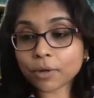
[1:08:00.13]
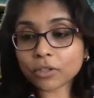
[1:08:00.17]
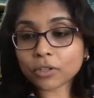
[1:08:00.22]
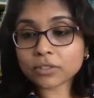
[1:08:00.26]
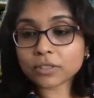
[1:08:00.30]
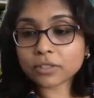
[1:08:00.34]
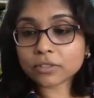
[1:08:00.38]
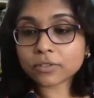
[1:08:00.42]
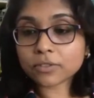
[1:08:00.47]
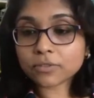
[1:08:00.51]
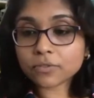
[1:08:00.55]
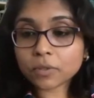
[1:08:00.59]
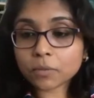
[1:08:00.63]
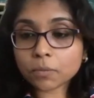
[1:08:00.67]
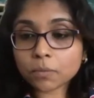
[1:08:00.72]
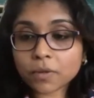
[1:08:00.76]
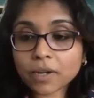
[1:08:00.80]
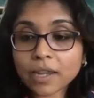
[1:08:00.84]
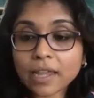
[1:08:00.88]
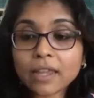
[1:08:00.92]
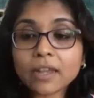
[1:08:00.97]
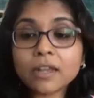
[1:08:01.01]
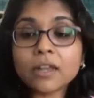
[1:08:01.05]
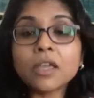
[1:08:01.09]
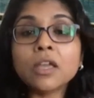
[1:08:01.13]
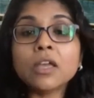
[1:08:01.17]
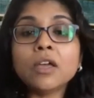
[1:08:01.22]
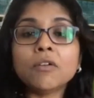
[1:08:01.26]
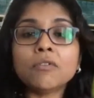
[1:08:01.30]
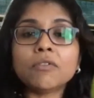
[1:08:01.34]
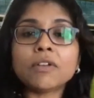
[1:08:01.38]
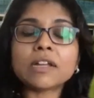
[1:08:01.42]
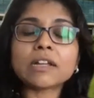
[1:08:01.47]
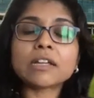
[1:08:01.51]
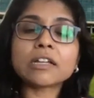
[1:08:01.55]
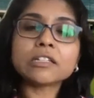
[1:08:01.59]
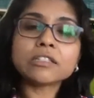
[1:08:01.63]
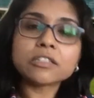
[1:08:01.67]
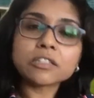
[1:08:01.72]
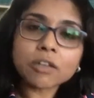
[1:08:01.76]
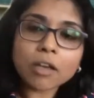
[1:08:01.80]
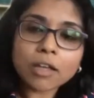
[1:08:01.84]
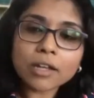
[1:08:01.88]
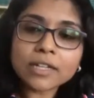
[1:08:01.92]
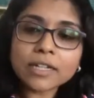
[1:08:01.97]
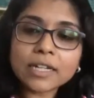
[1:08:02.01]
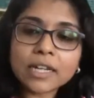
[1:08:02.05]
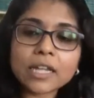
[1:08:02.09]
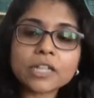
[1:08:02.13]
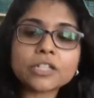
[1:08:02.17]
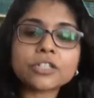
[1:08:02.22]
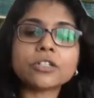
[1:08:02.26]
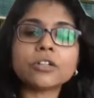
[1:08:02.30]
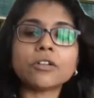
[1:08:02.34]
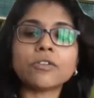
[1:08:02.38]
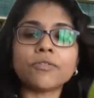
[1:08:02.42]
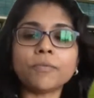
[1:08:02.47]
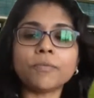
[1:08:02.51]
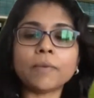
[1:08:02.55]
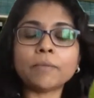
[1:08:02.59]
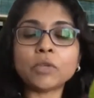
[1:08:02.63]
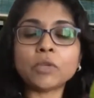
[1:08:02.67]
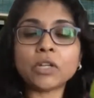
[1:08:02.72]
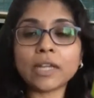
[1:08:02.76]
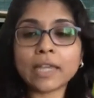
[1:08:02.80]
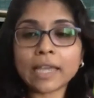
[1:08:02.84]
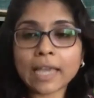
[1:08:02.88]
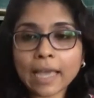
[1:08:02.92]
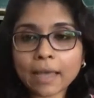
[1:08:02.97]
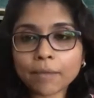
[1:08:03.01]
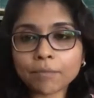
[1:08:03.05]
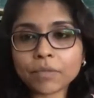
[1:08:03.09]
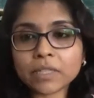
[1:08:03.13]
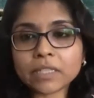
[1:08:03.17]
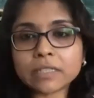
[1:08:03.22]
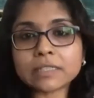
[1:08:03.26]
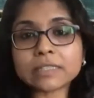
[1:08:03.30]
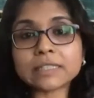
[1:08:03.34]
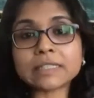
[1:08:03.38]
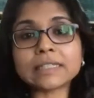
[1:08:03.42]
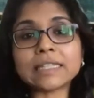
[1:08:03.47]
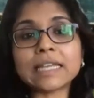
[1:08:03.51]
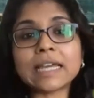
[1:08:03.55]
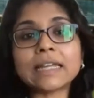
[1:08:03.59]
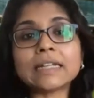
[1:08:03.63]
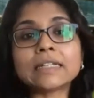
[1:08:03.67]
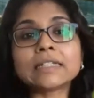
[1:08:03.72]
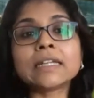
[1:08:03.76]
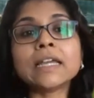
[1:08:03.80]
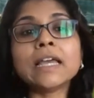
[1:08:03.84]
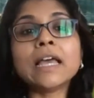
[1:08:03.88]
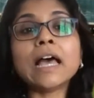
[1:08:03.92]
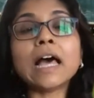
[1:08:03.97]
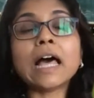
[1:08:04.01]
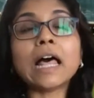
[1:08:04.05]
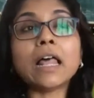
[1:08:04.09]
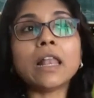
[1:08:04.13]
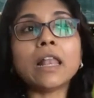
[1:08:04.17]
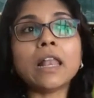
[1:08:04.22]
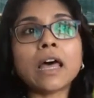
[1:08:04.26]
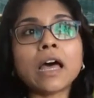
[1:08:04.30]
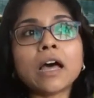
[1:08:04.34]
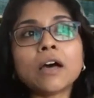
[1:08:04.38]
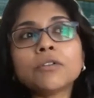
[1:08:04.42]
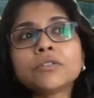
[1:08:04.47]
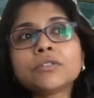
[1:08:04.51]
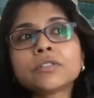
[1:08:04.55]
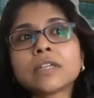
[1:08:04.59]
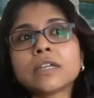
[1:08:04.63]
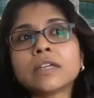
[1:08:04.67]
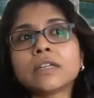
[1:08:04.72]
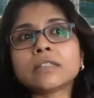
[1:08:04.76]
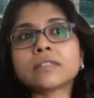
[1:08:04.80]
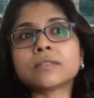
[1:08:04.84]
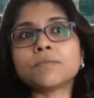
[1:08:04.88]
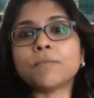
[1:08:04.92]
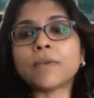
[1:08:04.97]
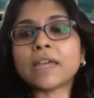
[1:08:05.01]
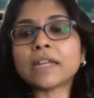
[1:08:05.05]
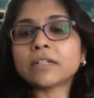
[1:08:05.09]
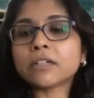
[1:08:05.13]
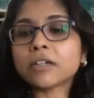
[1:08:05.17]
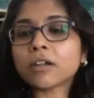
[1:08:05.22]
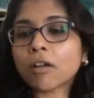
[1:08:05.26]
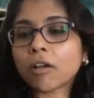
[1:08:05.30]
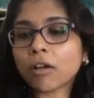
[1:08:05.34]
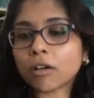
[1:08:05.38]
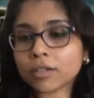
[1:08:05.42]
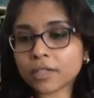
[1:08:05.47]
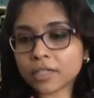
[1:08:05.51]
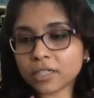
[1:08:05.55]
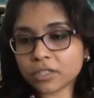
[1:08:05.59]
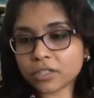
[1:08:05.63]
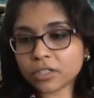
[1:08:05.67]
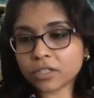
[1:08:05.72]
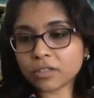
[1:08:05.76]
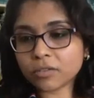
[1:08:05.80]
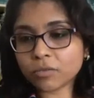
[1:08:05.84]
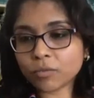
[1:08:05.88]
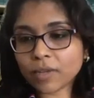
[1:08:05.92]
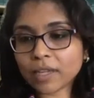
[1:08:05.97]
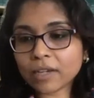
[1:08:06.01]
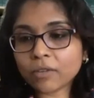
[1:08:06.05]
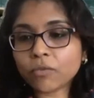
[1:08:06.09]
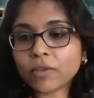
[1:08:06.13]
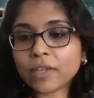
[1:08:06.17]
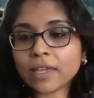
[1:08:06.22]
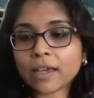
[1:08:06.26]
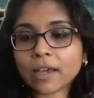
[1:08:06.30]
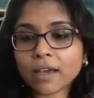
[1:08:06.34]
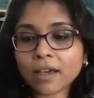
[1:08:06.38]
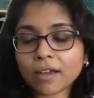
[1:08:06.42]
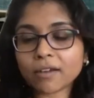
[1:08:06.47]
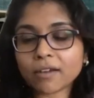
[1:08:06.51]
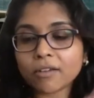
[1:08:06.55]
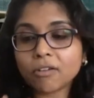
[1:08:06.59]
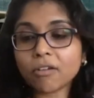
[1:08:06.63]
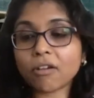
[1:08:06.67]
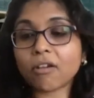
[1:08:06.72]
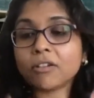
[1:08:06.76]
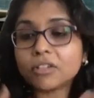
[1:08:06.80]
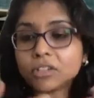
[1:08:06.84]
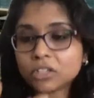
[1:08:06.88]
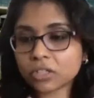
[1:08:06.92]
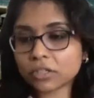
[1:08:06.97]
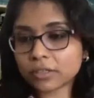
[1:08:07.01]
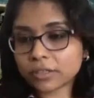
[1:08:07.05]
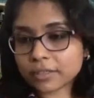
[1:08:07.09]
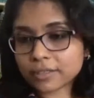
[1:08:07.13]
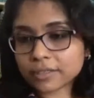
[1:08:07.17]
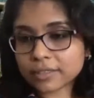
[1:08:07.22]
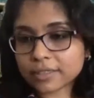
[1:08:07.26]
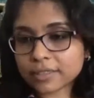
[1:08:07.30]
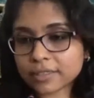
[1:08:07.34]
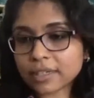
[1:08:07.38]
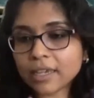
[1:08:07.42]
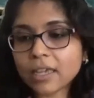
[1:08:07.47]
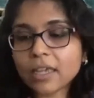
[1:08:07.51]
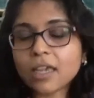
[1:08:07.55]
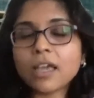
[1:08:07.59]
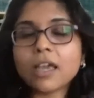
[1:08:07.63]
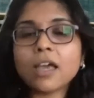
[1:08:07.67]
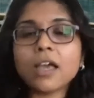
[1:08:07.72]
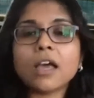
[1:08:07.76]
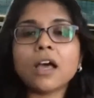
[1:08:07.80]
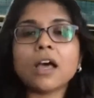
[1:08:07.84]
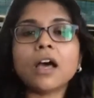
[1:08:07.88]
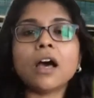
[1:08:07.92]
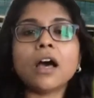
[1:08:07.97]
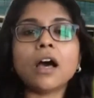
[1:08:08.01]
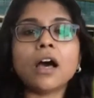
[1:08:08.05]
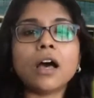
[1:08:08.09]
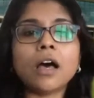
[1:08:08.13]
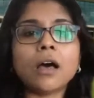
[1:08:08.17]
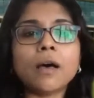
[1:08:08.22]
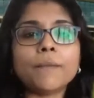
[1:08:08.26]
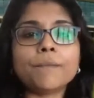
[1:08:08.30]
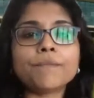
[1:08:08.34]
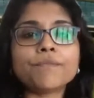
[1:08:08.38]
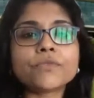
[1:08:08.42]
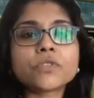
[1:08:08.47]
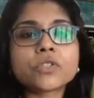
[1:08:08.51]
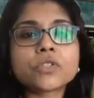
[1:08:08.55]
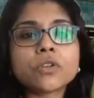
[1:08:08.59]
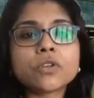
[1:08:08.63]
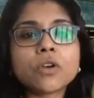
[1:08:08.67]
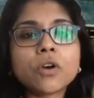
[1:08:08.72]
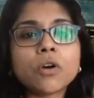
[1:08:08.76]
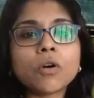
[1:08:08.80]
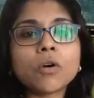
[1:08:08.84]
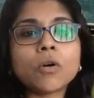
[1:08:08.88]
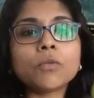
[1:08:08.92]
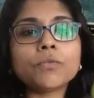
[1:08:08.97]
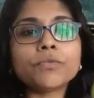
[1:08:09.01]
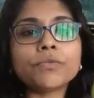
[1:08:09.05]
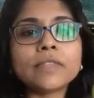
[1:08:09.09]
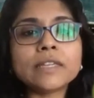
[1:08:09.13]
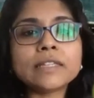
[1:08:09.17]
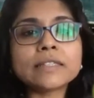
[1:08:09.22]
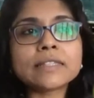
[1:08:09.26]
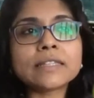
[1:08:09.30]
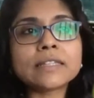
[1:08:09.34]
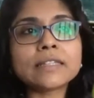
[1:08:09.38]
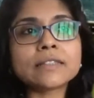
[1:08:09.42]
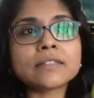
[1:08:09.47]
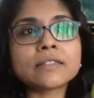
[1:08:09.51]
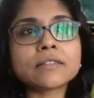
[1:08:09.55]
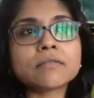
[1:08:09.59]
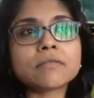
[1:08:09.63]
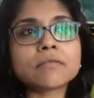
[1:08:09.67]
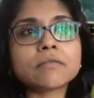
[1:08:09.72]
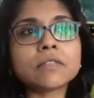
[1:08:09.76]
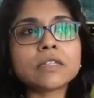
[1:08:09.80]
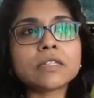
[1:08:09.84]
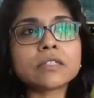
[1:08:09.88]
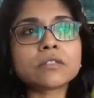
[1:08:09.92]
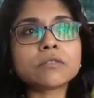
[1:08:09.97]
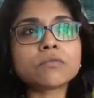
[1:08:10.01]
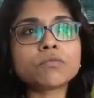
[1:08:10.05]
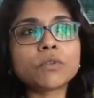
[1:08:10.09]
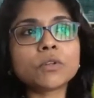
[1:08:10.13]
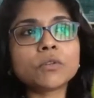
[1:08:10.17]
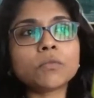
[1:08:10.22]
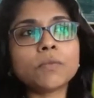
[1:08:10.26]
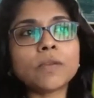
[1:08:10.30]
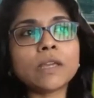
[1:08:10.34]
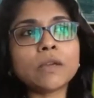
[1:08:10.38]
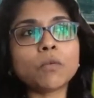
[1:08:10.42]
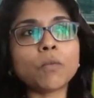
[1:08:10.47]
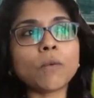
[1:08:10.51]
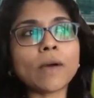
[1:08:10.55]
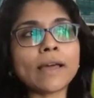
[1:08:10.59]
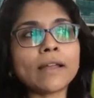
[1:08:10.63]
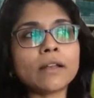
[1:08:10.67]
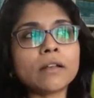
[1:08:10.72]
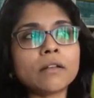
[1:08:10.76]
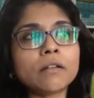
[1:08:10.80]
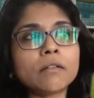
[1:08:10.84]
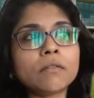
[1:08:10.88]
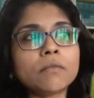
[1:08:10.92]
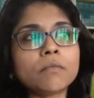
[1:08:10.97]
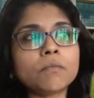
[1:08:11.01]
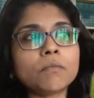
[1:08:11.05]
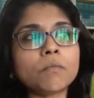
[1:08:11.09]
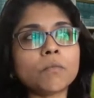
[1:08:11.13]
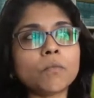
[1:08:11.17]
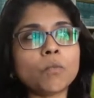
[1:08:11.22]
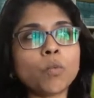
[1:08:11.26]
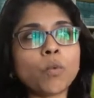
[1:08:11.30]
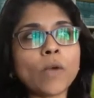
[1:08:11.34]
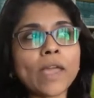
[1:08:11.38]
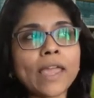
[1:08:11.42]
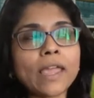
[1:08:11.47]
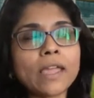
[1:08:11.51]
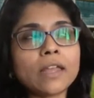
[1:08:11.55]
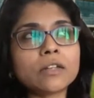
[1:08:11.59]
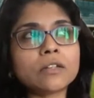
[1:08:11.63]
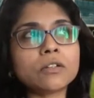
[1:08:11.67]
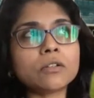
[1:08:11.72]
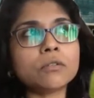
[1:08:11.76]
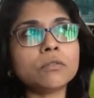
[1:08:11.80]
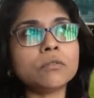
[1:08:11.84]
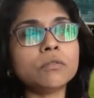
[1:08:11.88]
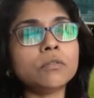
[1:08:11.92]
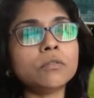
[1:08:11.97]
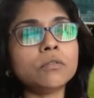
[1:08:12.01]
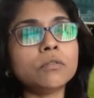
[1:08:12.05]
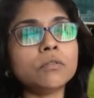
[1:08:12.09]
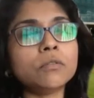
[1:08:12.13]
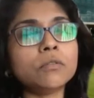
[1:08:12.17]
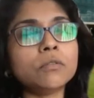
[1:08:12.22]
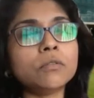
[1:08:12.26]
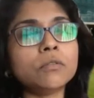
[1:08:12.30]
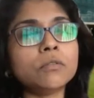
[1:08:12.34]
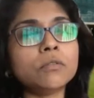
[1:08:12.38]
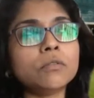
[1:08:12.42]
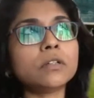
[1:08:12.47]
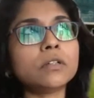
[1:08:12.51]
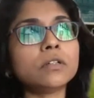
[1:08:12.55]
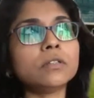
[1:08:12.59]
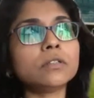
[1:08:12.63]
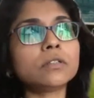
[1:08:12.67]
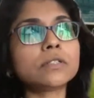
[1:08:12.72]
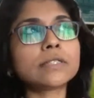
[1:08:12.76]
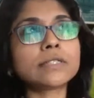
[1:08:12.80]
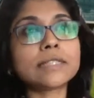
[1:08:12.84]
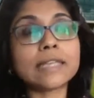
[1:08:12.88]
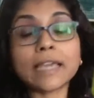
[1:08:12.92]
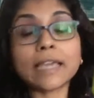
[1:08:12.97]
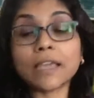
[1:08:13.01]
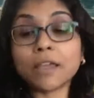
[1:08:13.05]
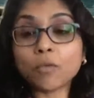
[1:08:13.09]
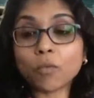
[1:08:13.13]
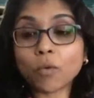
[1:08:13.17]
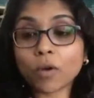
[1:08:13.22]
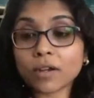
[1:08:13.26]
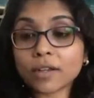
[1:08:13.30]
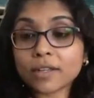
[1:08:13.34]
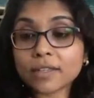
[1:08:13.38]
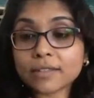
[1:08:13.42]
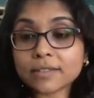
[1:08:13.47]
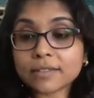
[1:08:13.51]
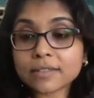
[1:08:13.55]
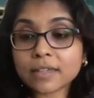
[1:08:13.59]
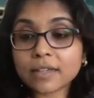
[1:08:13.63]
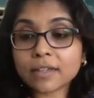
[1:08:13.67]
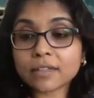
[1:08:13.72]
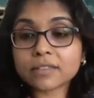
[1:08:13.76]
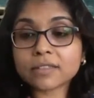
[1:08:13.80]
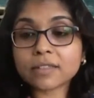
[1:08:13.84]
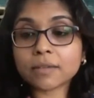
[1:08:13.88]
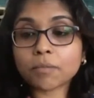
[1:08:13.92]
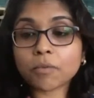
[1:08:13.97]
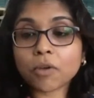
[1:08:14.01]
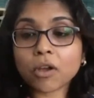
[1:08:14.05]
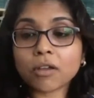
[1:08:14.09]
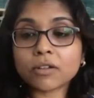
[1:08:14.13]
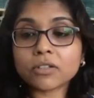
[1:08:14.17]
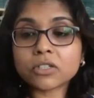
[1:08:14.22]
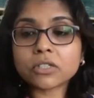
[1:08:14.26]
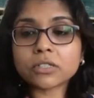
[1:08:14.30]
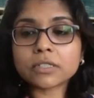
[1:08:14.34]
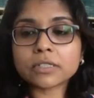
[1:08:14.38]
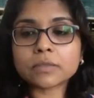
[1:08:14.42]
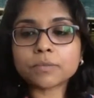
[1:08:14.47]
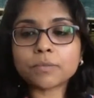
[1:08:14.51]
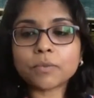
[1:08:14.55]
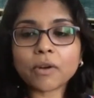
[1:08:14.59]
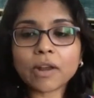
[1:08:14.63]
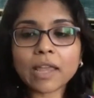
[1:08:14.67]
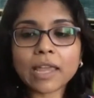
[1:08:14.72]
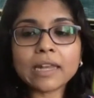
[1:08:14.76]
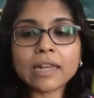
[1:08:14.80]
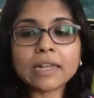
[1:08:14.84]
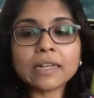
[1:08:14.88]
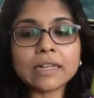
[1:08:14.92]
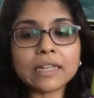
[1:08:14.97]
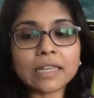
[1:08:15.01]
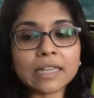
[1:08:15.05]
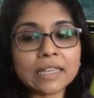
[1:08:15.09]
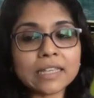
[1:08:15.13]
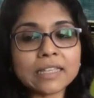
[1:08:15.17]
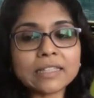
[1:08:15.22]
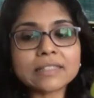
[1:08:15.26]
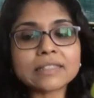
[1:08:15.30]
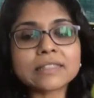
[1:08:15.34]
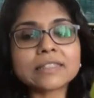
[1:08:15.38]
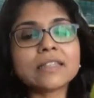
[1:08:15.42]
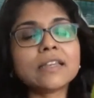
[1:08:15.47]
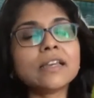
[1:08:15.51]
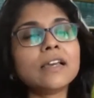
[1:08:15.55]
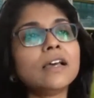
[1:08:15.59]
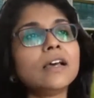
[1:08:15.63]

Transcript: process of the brain where consolidation of memory happens that allows us better cognition when we are conscious. Um, so this is this would be one way to uh, say what is a subconscious brain is.